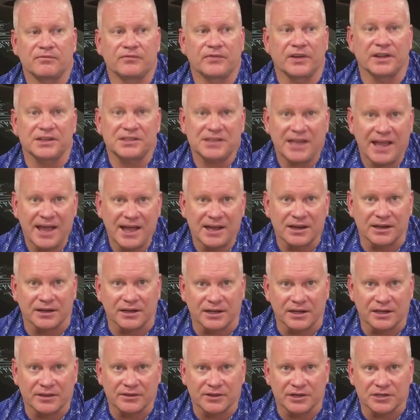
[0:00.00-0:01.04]

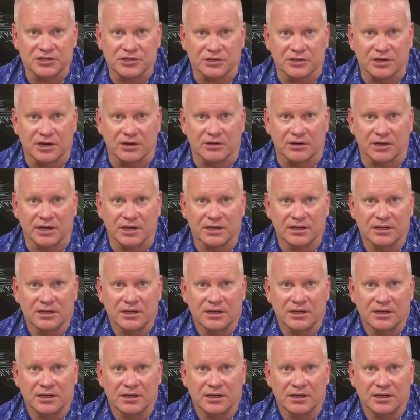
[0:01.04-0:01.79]
fatality that's occurring.